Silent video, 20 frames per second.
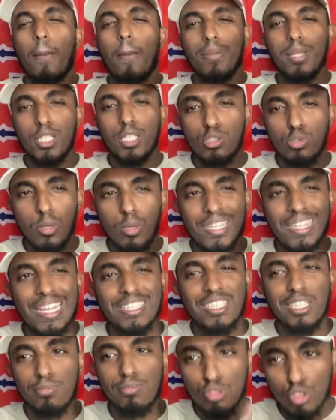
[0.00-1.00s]
Please do hit
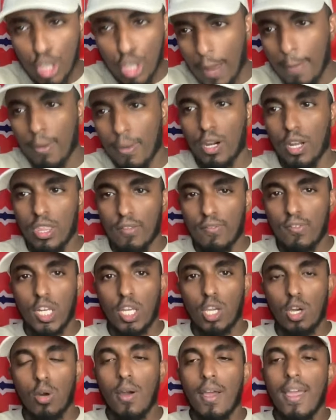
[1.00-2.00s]
that subscribe button on the
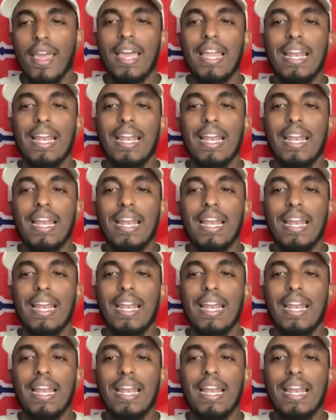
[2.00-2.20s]
video,